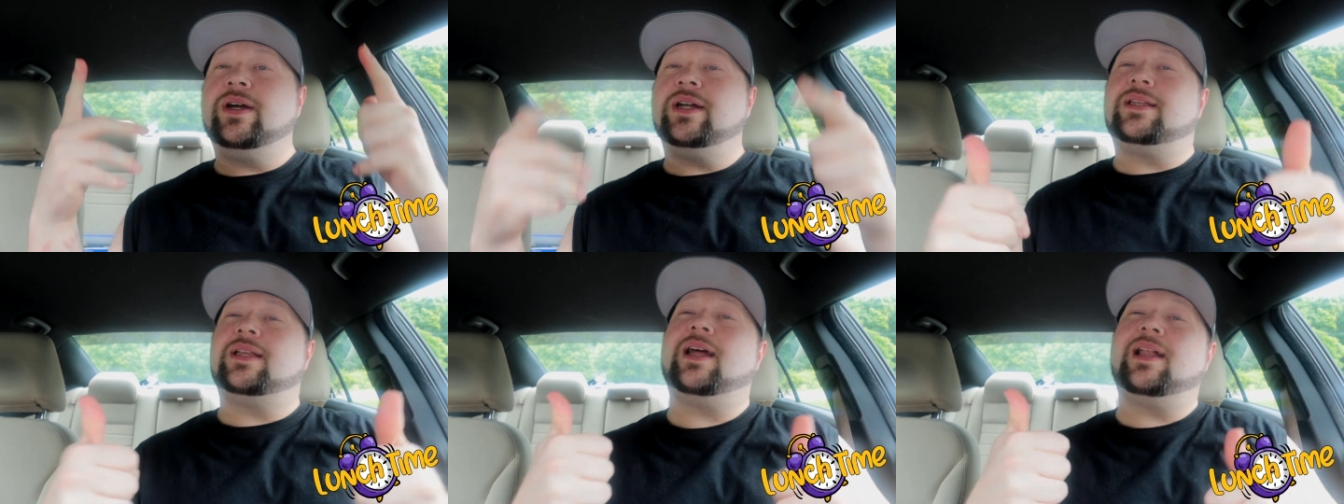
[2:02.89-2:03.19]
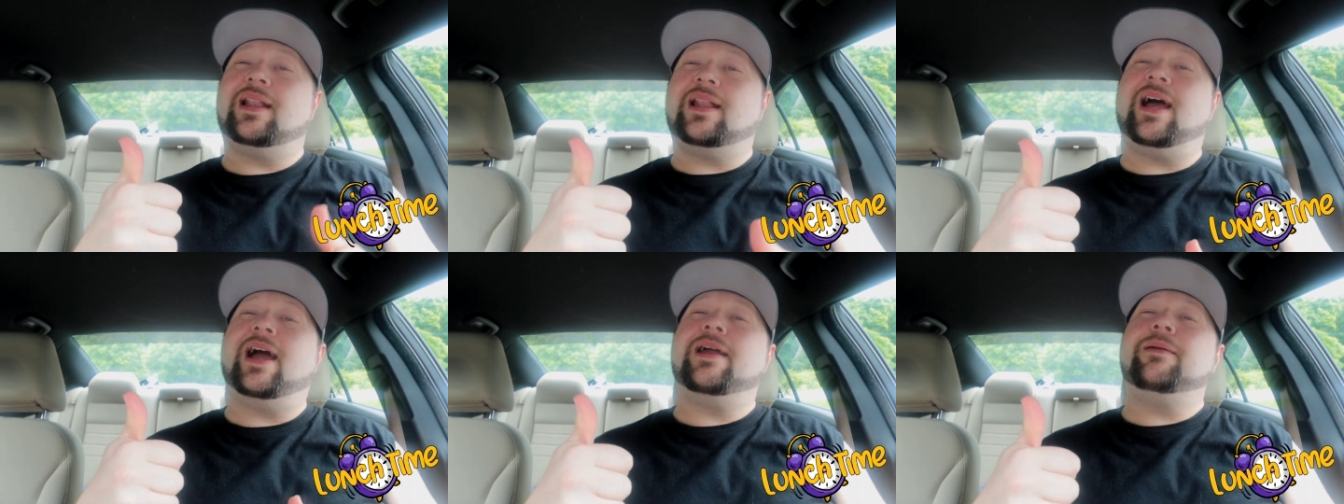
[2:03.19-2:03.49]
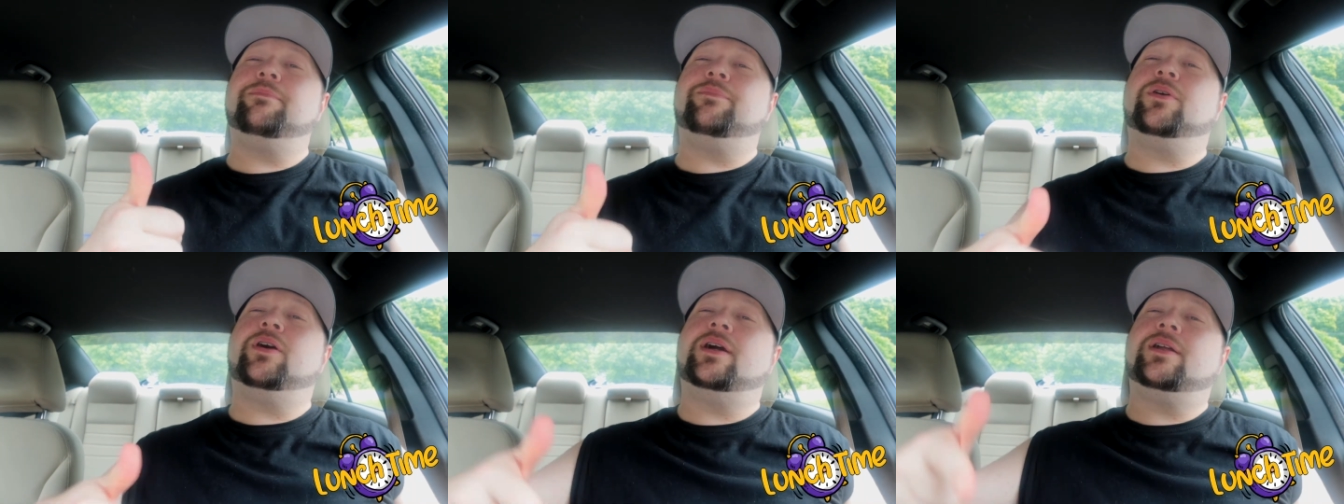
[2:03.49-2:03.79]
hit that
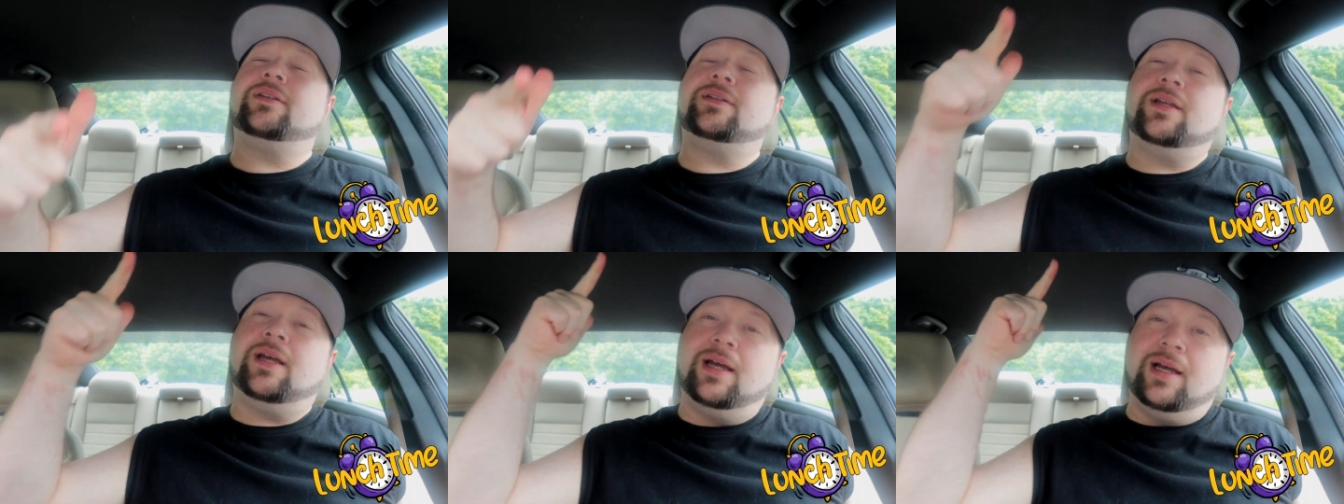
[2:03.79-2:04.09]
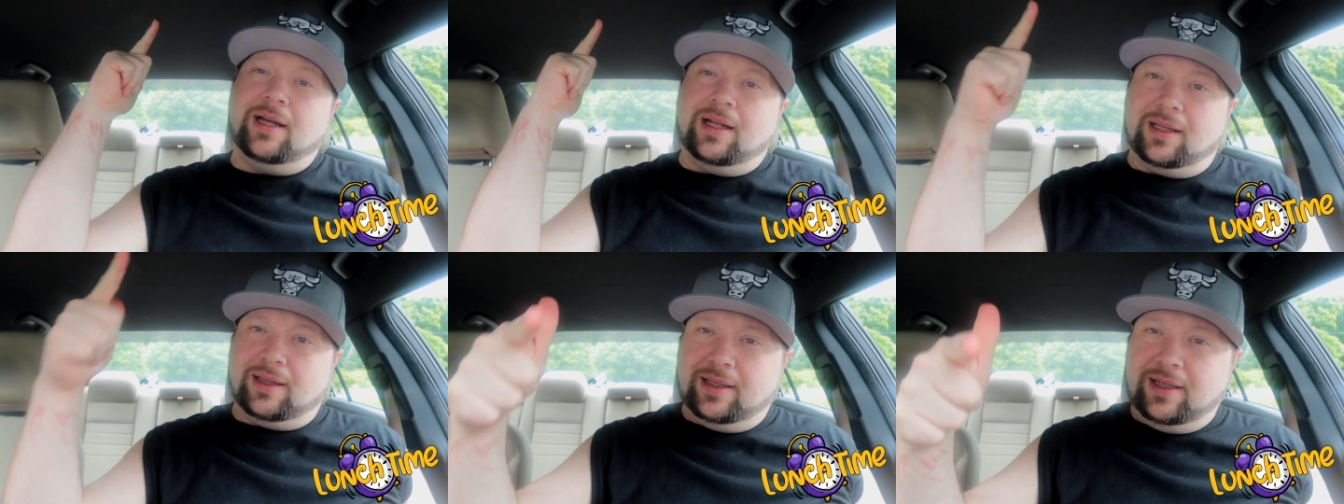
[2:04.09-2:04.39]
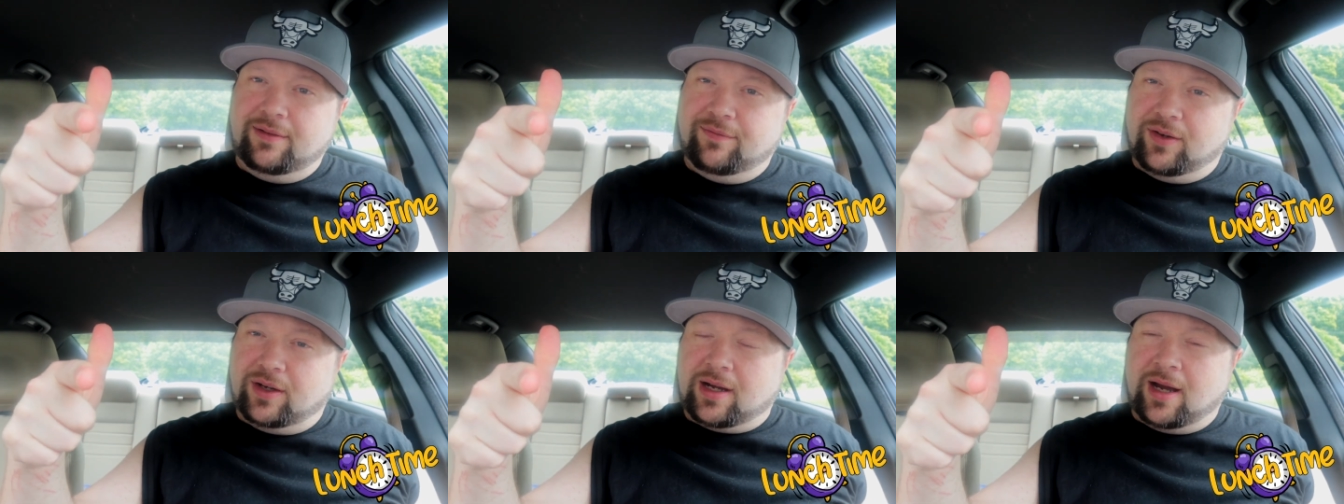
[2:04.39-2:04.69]
like button,
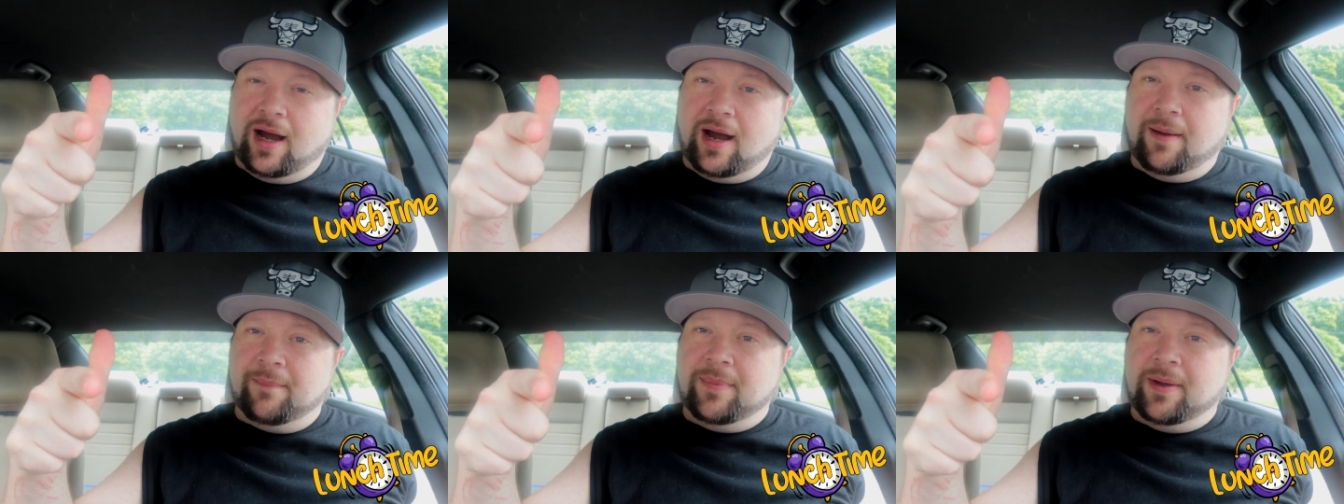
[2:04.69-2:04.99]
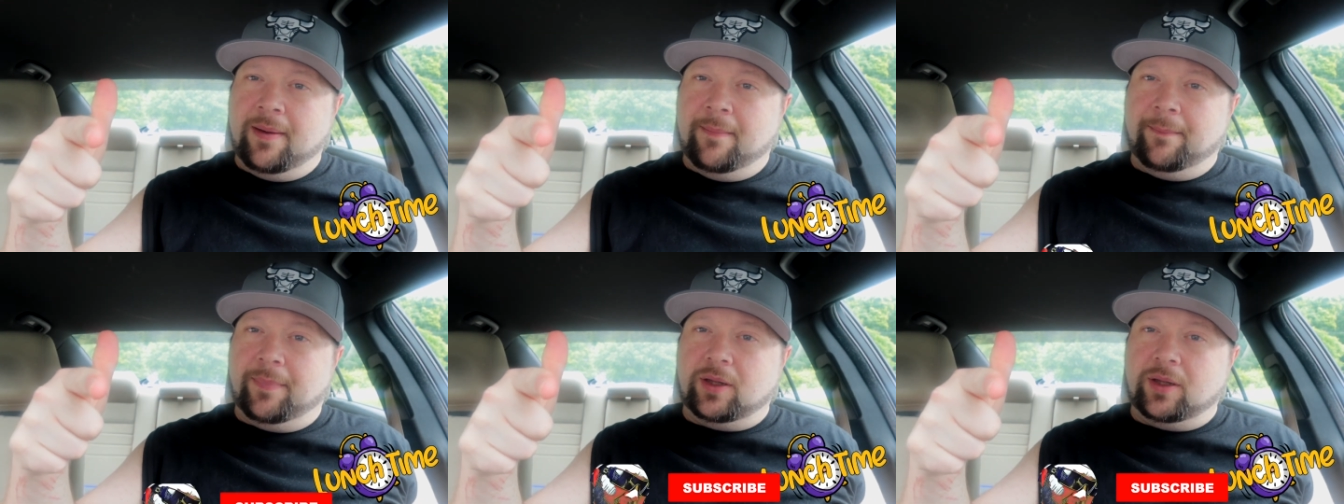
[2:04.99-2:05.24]
leave a comment